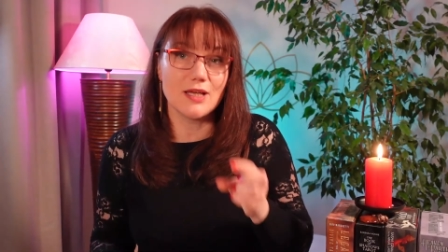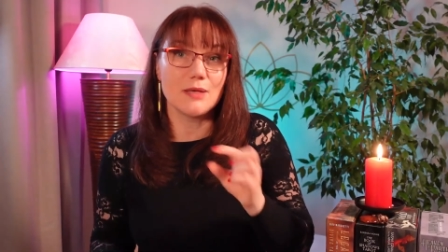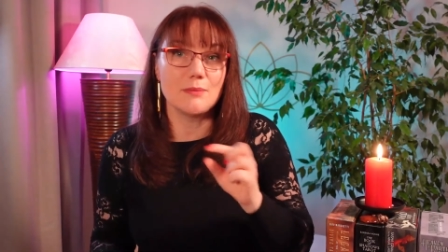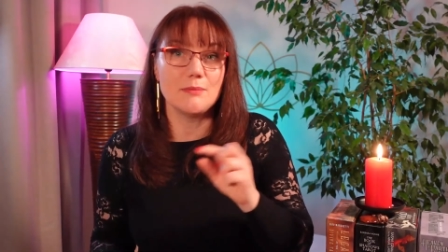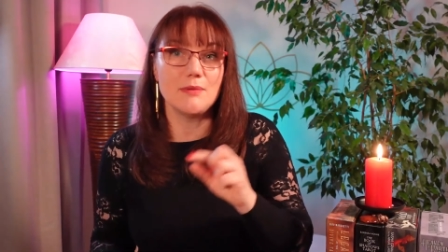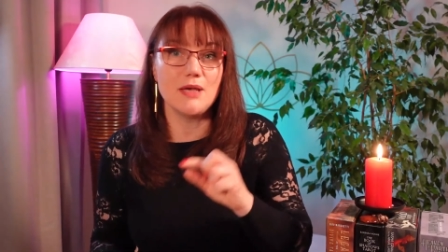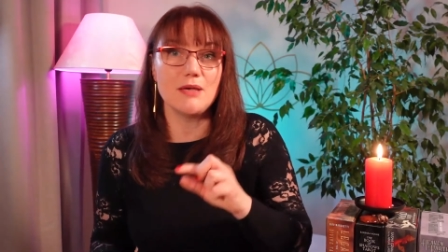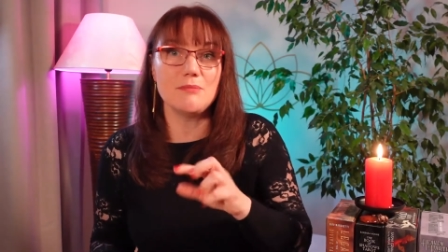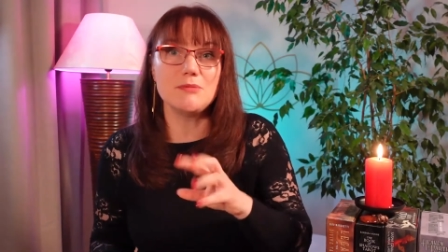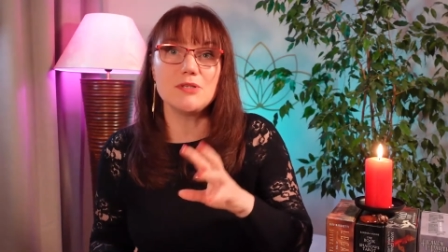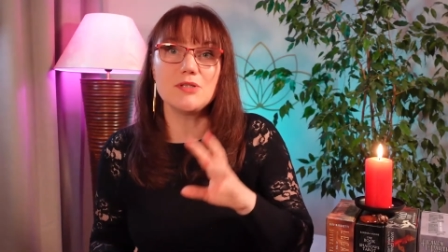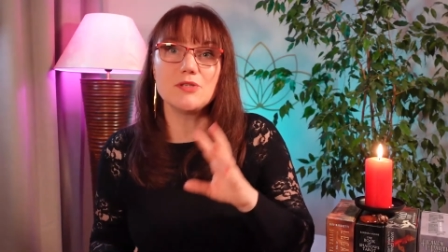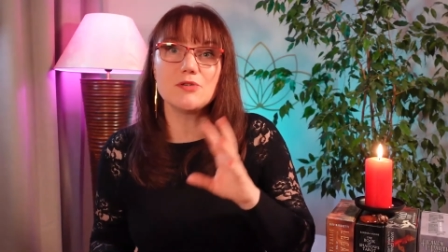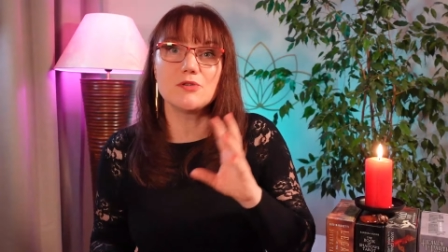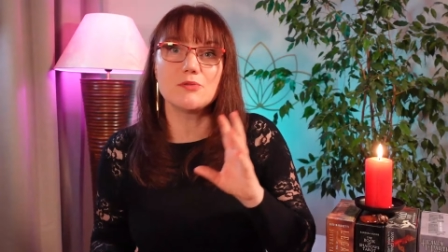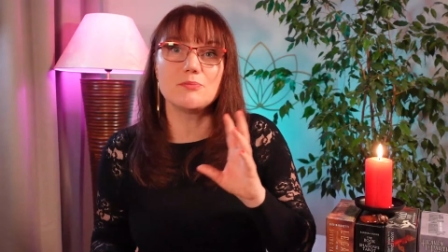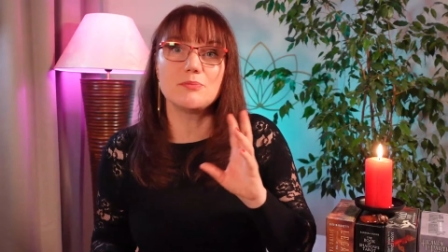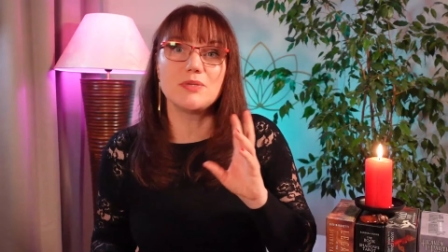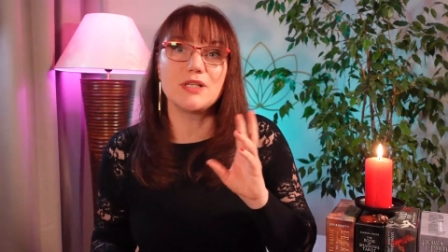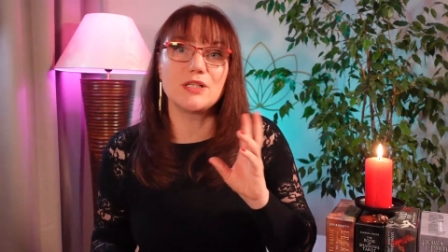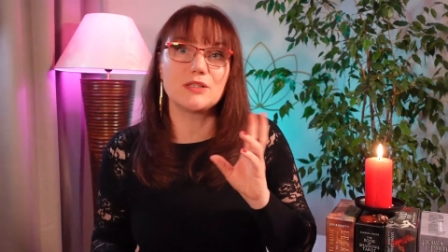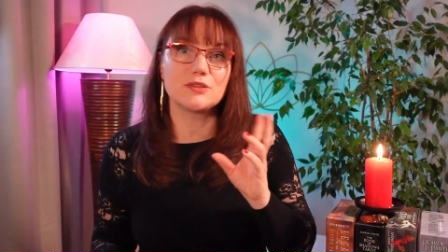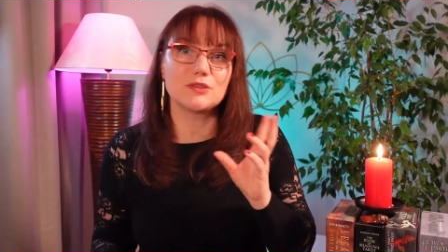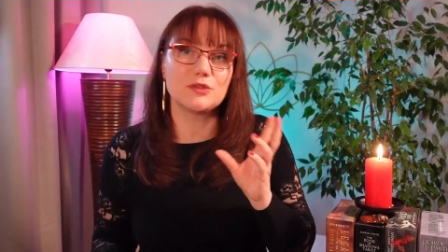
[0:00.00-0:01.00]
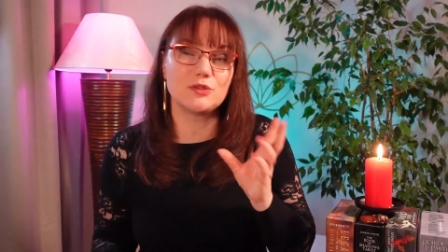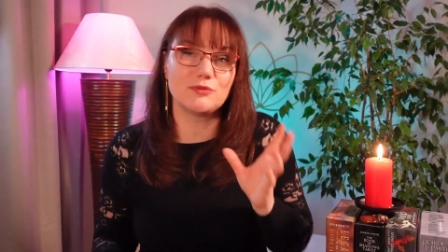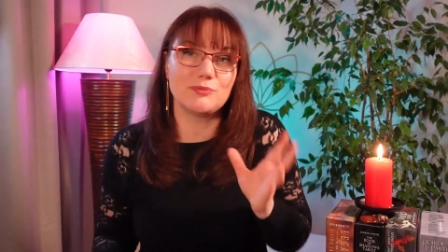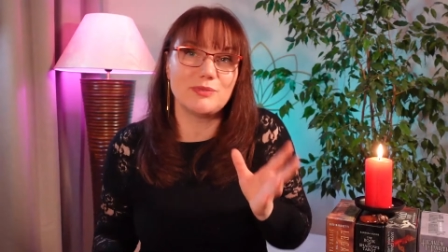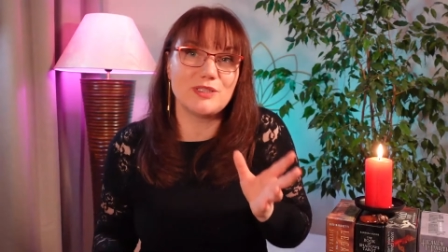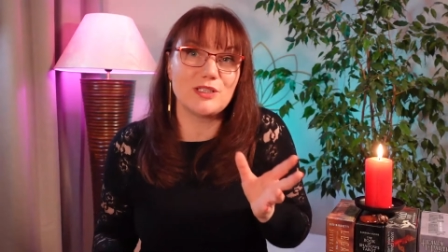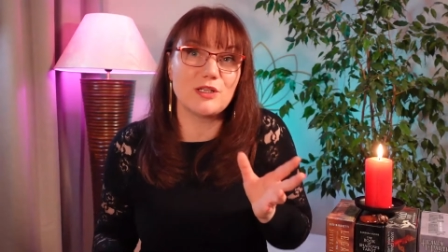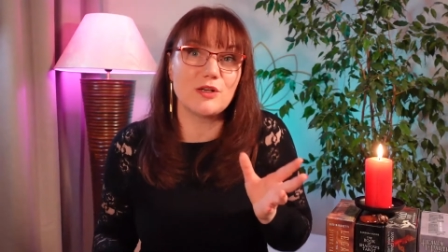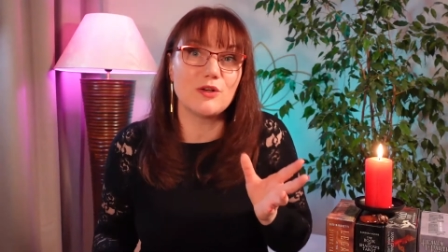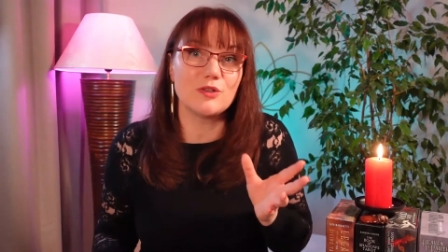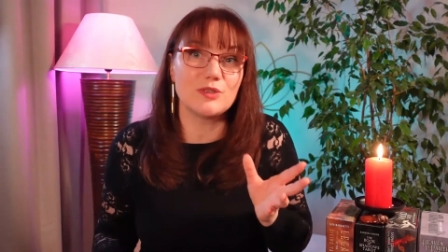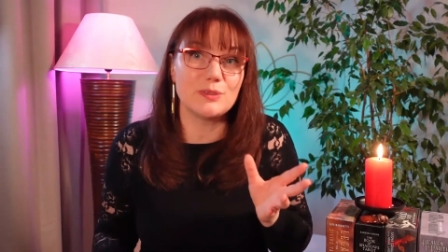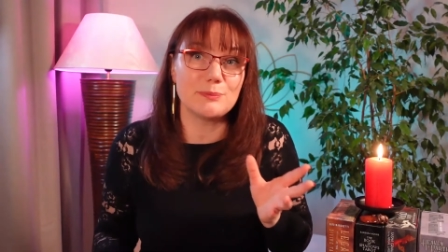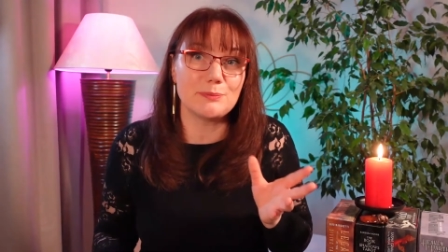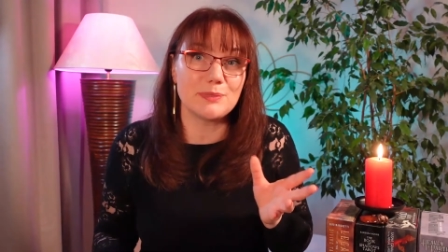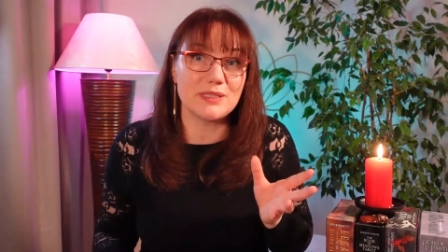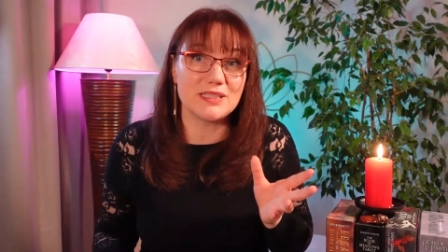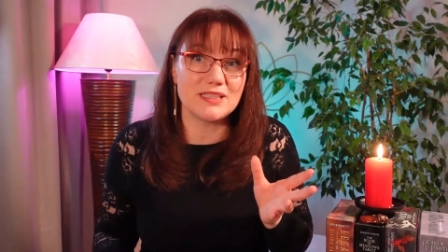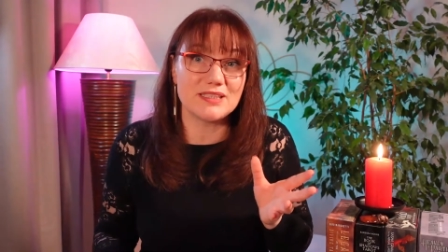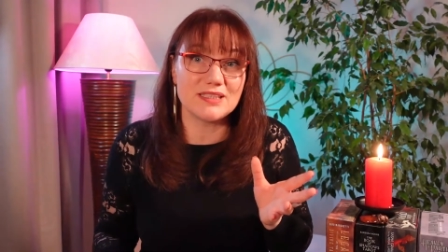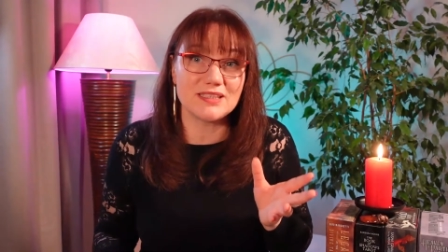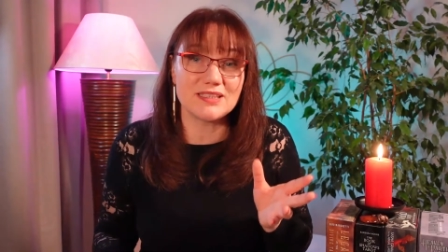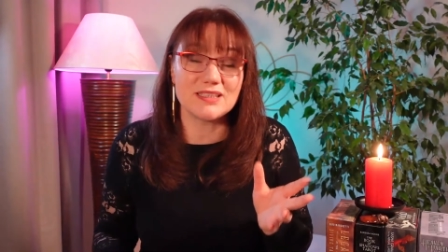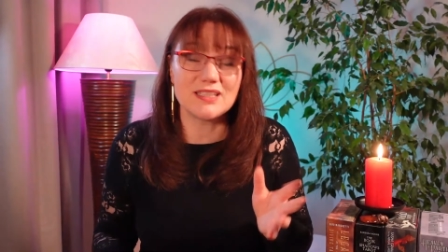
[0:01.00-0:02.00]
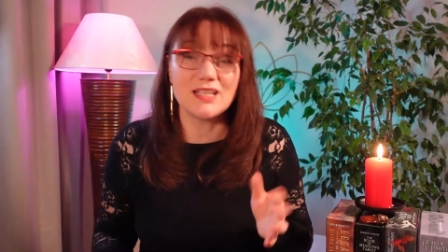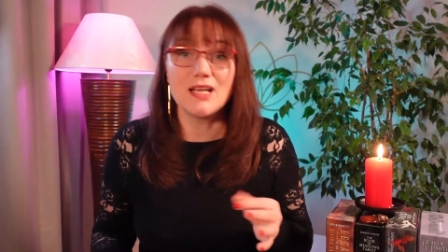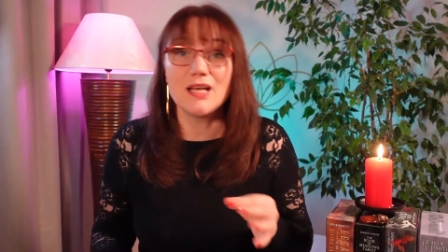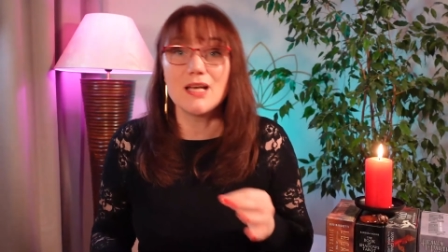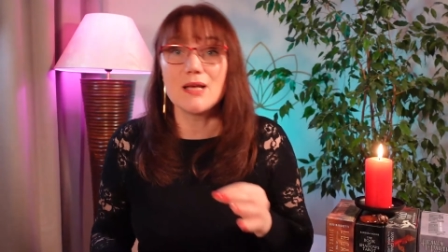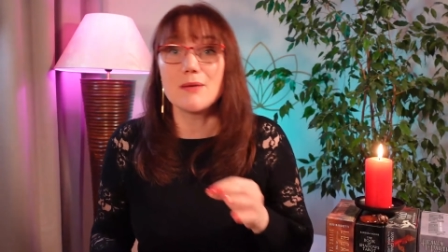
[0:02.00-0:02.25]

maybe because you've been codependent,